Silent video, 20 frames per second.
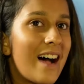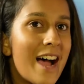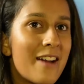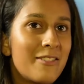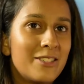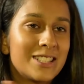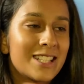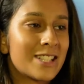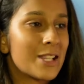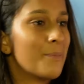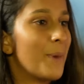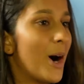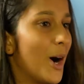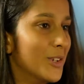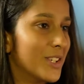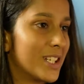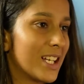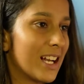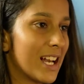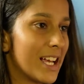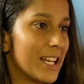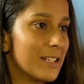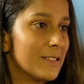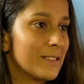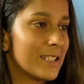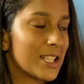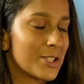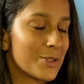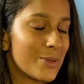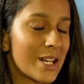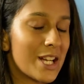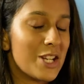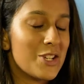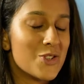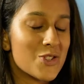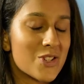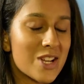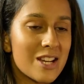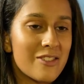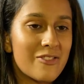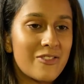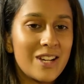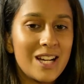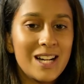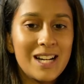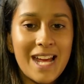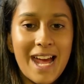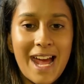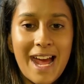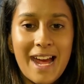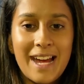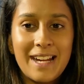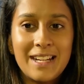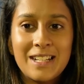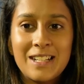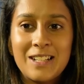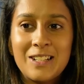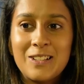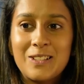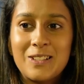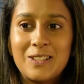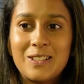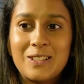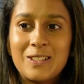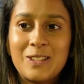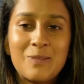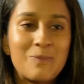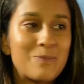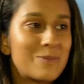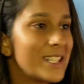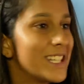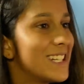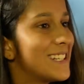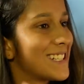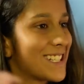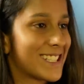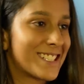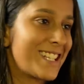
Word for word: I was at the boundary line. That's where I usually field. And the D J